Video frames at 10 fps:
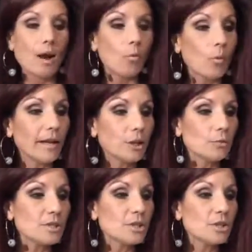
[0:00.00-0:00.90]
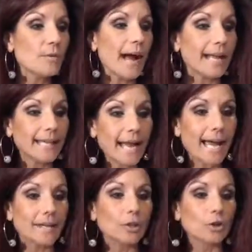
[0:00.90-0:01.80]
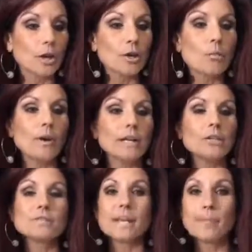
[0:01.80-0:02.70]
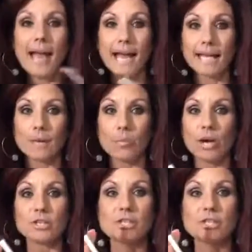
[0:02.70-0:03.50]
What you would do, again, you're going to want to use a packing brush,